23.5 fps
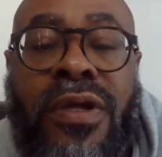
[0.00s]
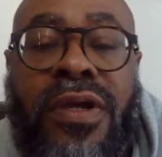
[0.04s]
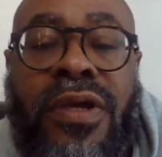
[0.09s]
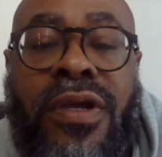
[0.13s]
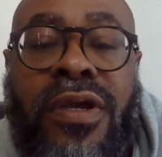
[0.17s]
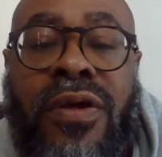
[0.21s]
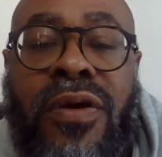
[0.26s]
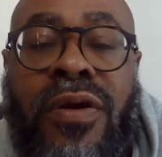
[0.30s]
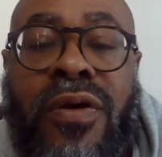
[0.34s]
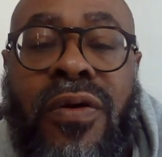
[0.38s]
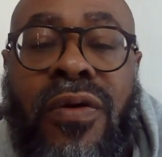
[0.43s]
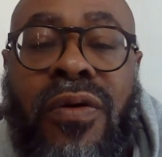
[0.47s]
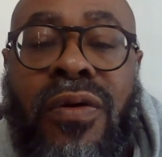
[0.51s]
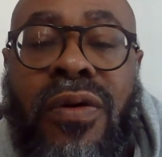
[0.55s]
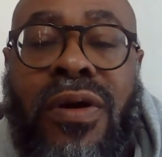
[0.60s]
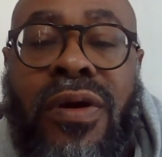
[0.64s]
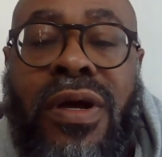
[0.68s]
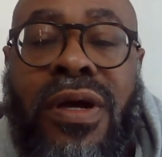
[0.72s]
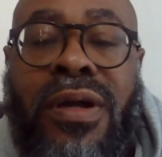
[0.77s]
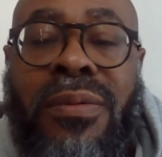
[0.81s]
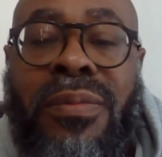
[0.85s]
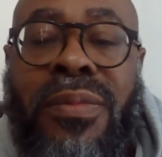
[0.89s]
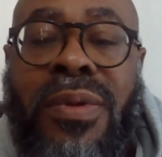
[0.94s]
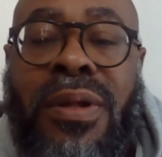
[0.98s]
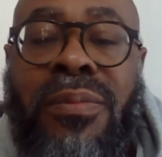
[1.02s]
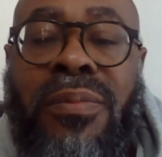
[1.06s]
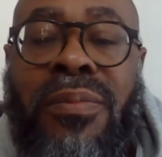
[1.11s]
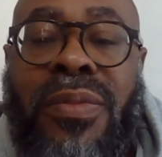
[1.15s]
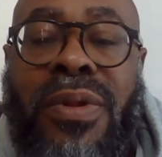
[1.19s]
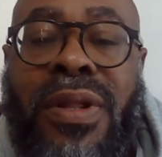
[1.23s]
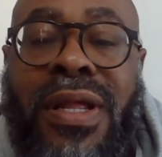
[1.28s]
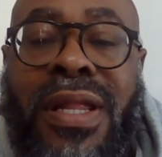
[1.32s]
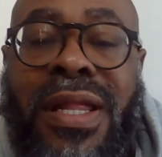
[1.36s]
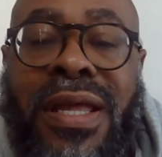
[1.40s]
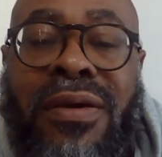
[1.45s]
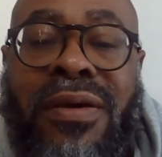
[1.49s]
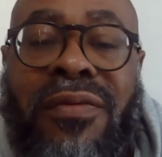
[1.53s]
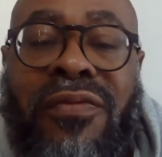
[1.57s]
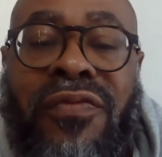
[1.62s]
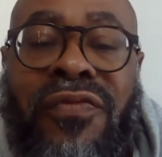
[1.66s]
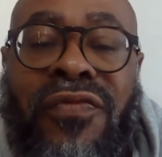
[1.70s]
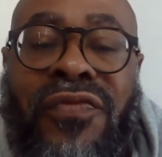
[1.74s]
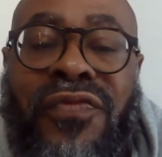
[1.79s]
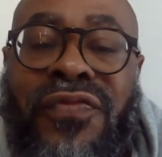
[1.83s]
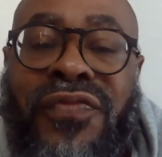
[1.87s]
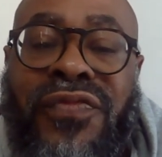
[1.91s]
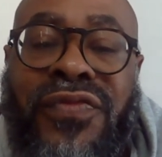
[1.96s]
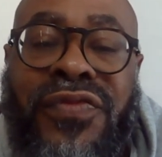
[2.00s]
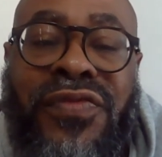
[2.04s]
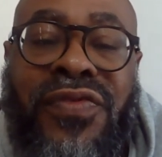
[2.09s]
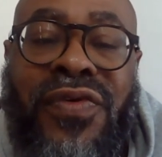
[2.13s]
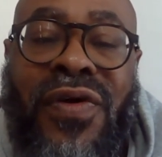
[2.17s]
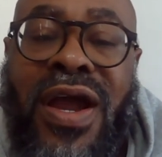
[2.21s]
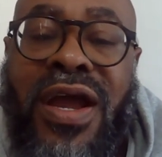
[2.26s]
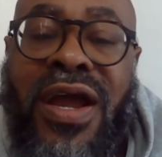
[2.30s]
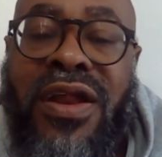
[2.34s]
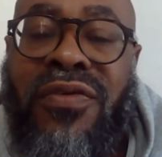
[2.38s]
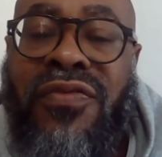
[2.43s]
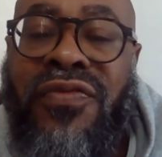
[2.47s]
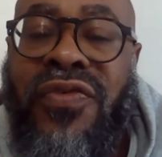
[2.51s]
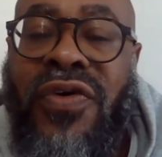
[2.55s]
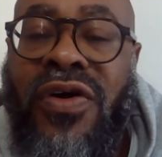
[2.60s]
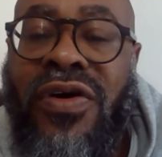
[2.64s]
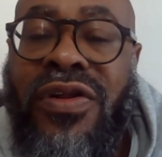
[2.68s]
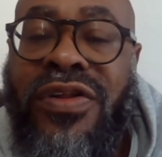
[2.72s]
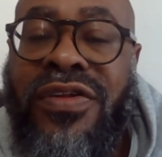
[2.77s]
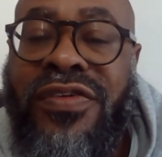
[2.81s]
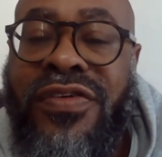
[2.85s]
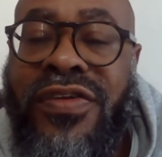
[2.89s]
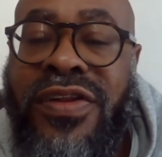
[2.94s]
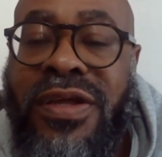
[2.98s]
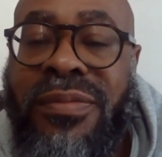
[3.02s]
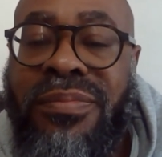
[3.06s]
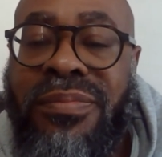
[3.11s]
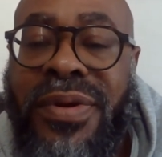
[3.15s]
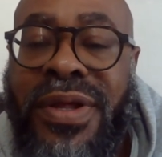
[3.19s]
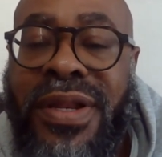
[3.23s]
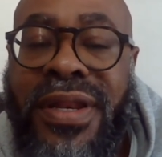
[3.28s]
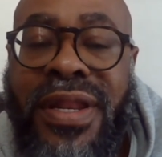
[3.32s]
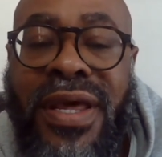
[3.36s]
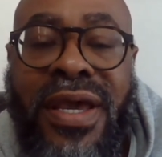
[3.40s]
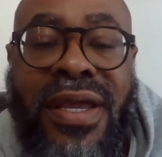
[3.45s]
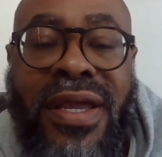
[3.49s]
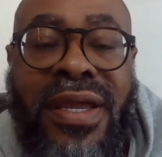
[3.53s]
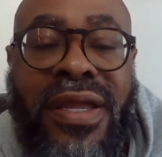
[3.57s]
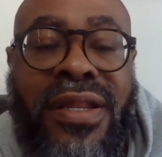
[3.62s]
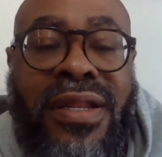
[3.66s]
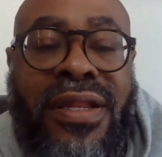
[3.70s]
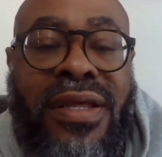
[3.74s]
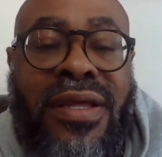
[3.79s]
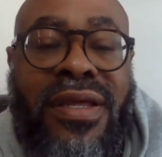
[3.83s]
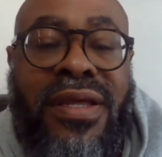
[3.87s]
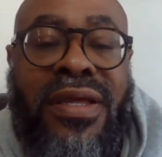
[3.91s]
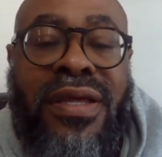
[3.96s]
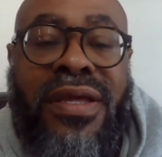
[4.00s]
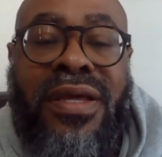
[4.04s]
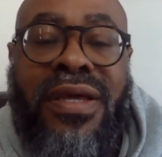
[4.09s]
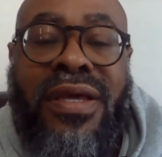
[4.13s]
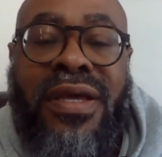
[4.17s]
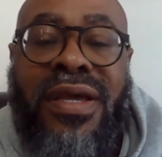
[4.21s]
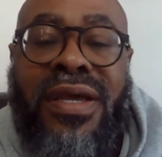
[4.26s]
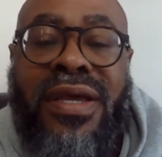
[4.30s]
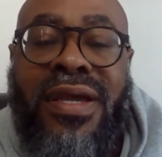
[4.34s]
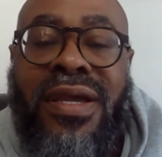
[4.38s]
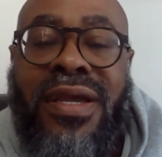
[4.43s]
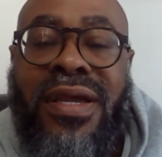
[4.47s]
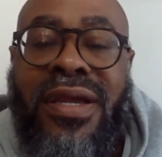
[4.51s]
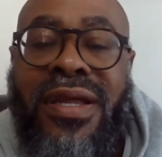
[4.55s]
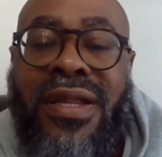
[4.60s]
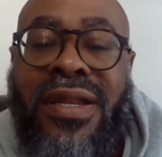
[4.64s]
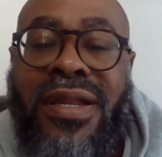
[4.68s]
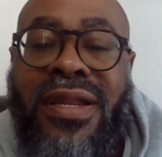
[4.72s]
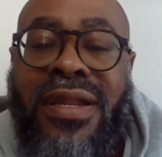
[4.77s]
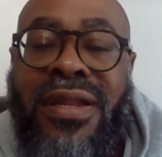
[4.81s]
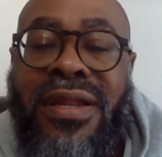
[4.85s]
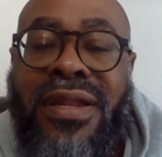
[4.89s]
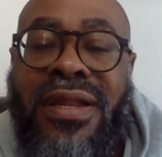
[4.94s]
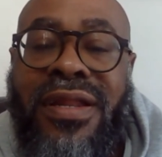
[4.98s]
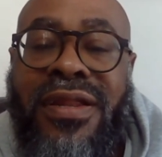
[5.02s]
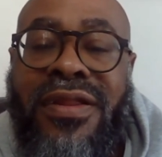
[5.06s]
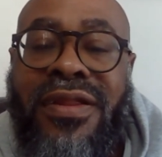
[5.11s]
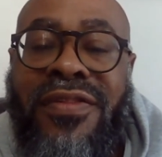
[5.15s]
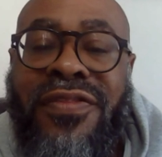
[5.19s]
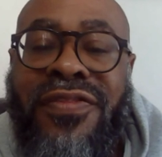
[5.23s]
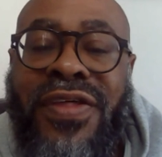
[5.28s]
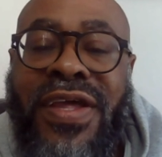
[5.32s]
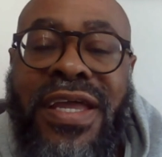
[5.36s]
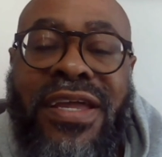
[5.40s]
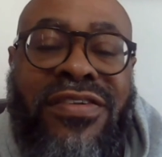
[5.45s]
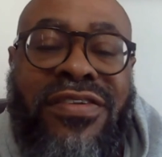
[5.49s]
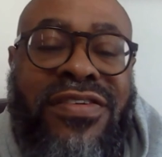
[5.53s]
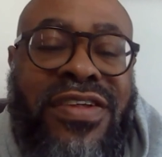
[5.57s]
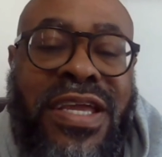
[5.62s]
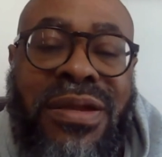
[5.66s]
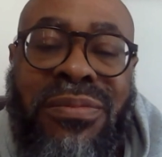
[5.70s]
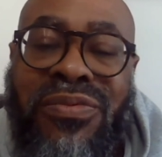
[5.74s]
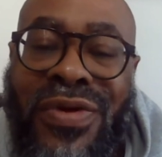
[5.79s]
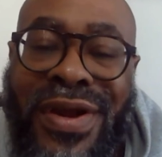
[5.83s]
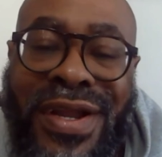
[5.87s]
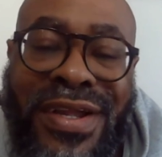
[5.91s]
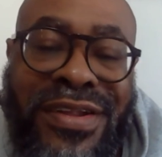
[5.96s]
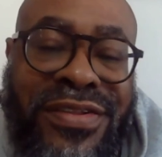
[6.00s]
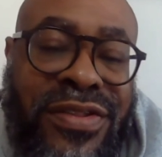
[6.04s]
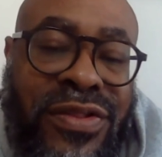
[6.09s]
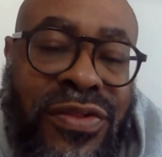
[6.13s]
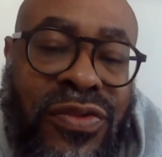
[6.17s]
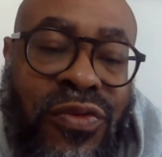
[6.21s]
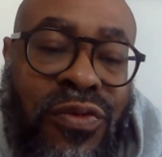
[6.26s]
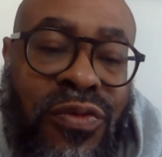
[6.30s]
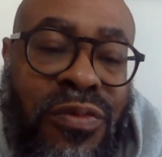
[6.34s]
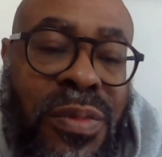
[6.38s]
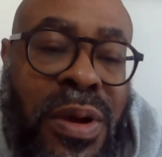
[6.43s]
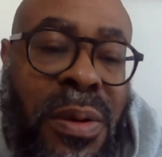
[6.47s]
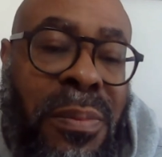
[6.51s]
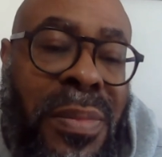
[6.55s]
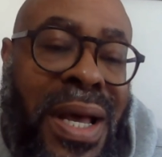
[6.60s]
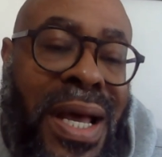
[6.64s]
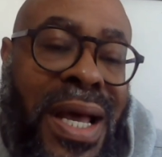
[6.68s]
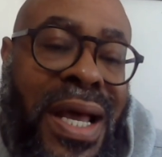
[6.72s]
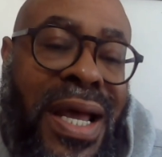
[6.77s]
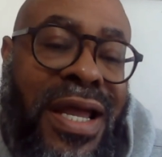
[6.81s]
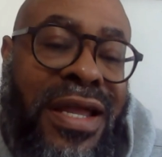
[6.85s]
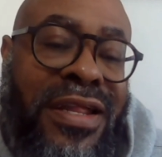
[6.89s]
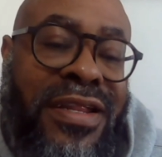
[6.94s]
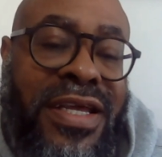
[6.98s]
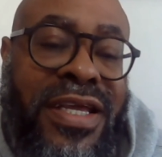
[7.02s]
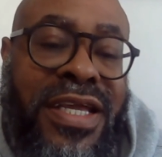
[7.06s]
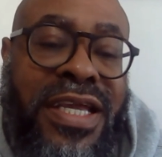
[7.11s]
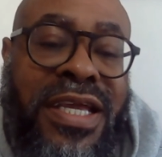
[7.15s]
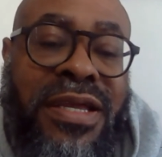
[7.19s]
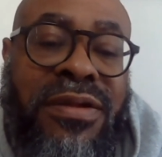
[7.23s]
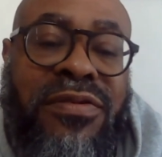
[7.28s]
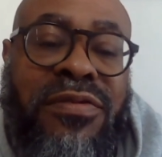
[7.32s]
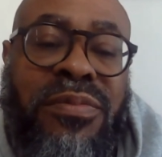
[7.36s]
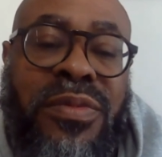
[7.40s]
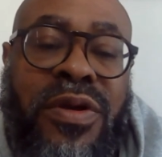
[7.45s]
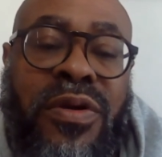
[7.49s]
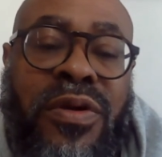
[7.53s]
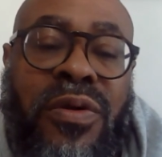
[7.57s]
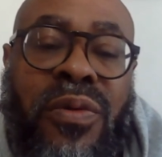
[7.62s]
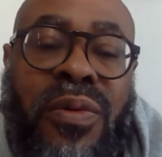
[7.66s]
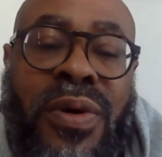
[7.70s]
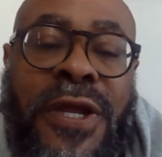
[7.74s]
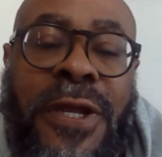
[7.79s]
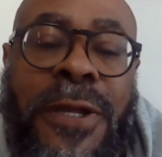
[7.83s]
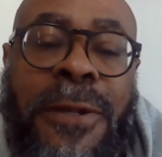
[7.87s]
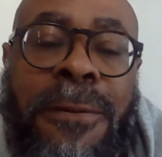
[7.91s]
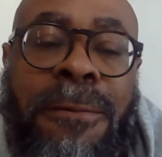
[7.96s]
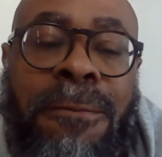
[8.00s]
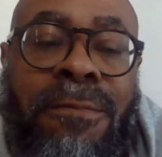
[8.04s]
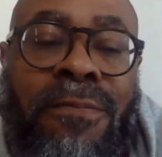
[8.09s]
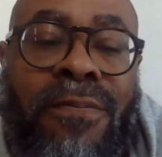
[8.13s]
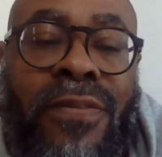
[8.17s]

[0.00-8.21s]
You know, I'm I'm like trying to fall asleep at night, and things keep racing through my mind. It keeps me awake.